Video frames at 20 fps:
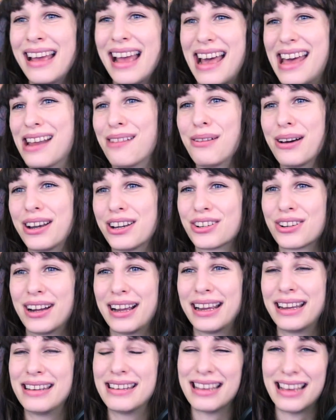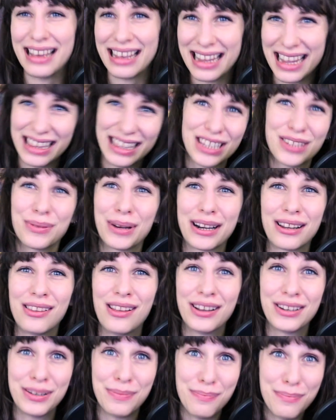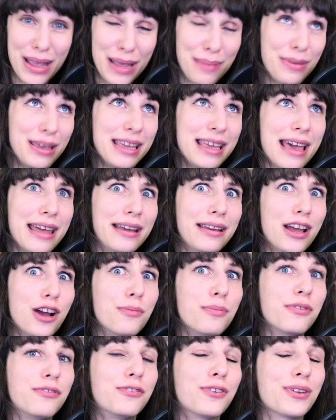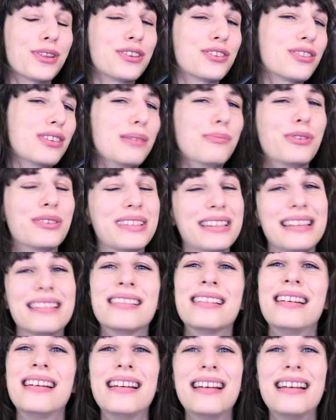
and I want to try and uh, get this right along to maybe get it out before the stream. We'll see.